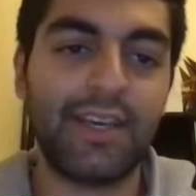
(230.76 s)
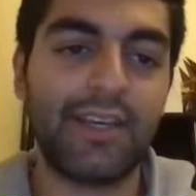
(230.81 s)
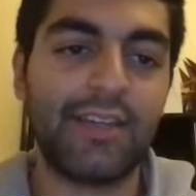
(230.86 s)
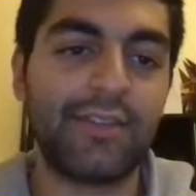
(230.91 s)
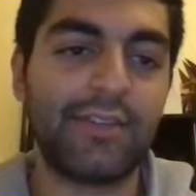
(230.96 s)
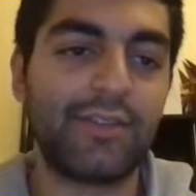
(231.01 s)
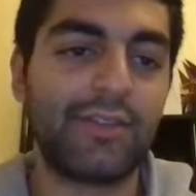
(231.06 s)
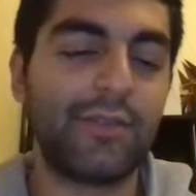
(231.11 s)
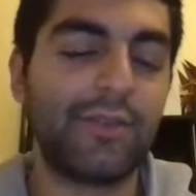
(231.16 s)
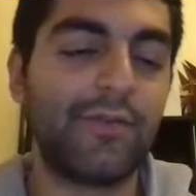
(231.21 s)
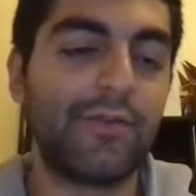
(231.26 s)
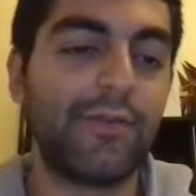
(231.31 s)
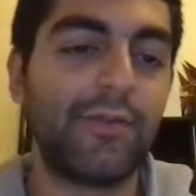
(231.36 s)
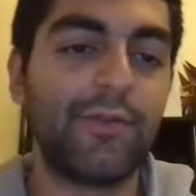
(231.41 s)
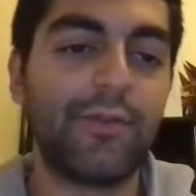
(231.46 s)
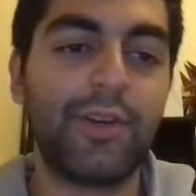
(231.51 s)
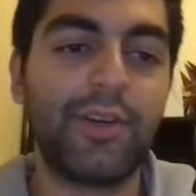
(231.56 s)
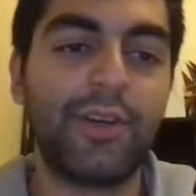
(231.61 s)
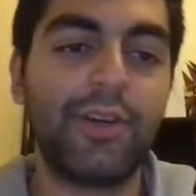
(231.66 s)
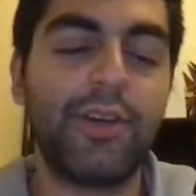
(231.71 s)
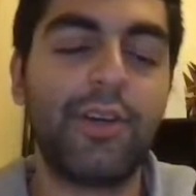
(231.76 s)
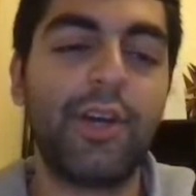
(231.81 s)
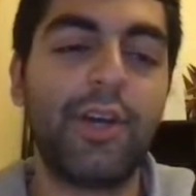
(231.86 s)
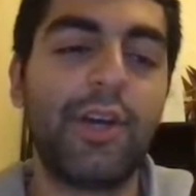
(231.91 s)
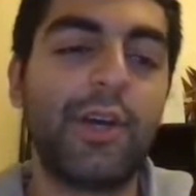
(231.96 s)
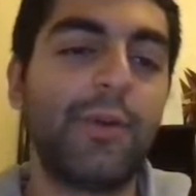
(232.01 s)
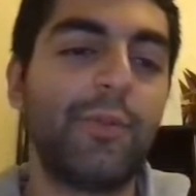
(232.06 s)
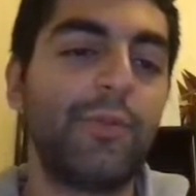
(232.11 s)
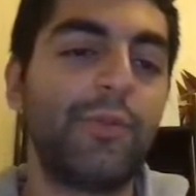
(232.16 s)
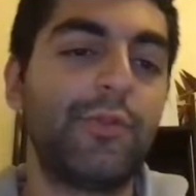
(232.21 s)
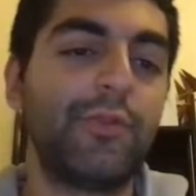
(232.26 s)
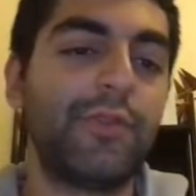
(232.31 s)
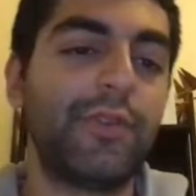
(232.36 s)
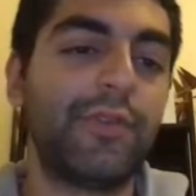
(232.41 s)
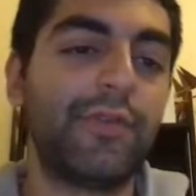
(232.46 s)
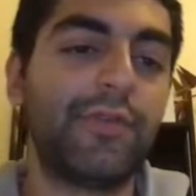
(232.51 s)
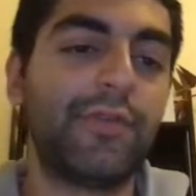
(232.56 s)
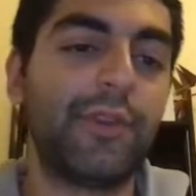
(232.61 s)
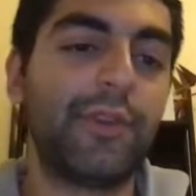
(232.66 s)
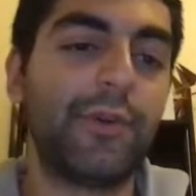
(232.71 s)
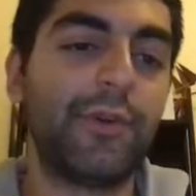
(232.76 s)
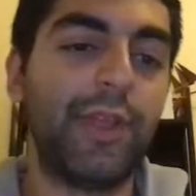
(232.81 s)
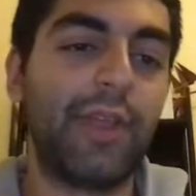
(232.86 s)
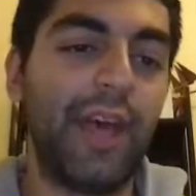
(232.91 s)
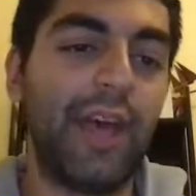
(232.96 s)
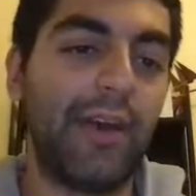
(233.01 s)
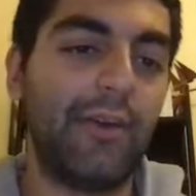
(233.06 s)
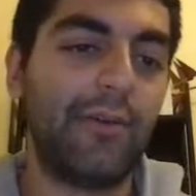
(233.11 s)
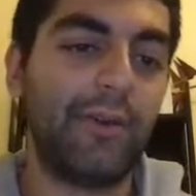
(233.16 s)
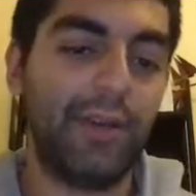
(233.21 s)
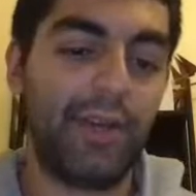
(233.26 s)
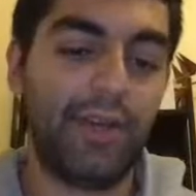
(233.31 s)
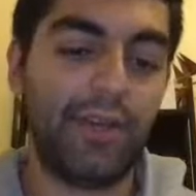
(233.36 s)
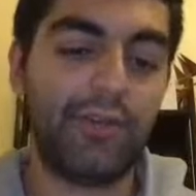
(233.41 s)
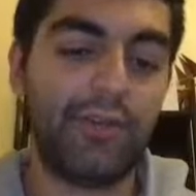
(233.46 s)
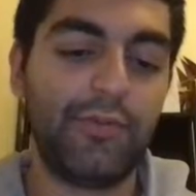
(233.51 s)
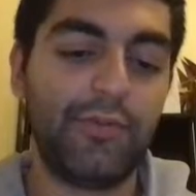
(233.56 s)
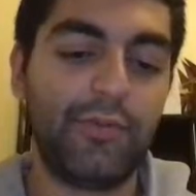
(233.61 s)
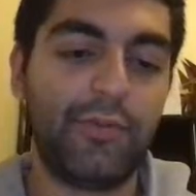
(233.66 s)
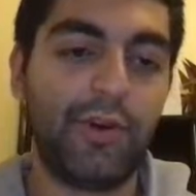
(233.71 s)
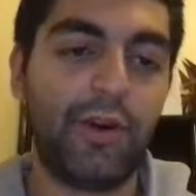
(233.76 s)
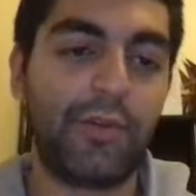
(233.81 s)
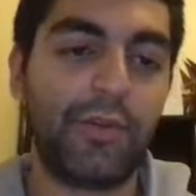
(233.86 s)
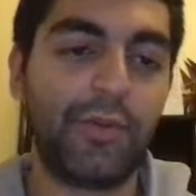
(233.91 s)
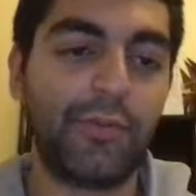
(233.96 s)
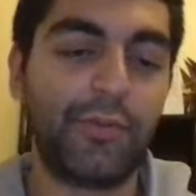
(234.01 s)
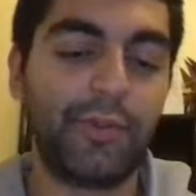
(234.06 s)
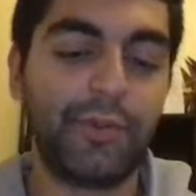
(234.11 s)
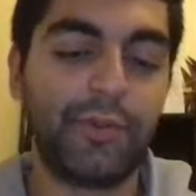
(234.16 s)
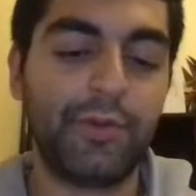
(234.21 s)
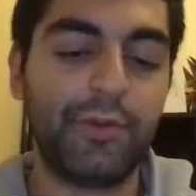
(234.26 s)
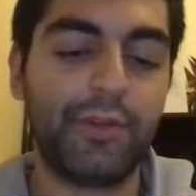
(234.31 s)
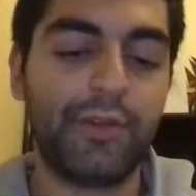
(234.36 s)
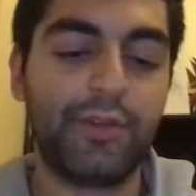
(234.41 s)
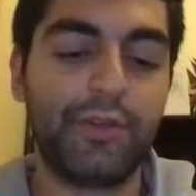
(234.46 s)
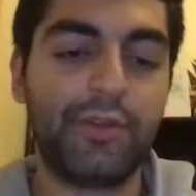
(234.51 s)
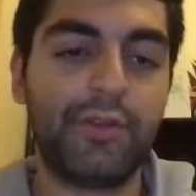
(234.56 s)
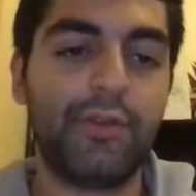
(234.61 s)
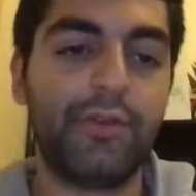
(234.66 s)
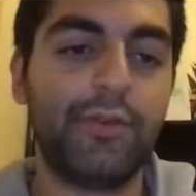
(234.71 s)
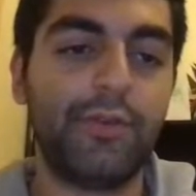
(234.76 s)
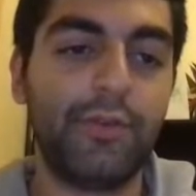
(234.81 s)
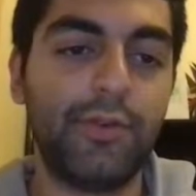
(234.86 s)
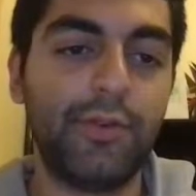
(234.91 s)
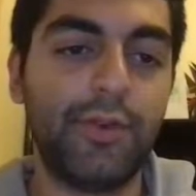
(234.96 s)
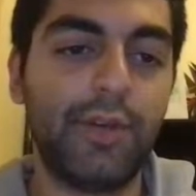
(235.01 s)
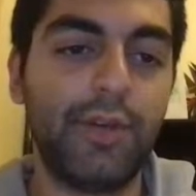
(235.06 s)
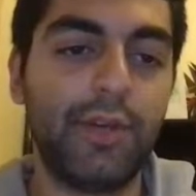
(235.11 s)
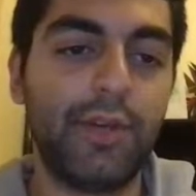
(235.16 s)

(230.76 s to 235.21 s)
ends. So if you want to move the flow that way, you probably want to